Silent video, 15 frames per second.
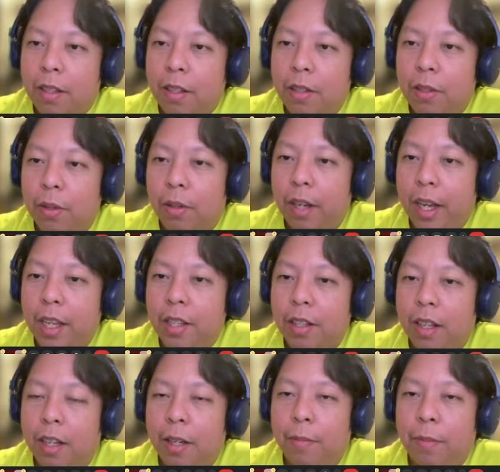So
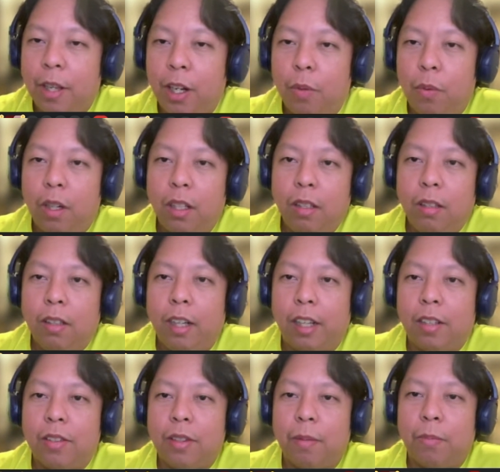guys, anyone
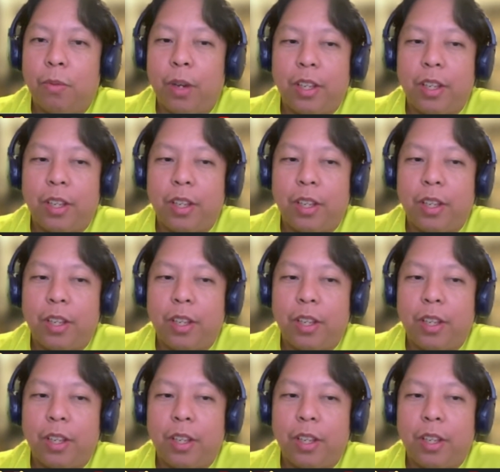got some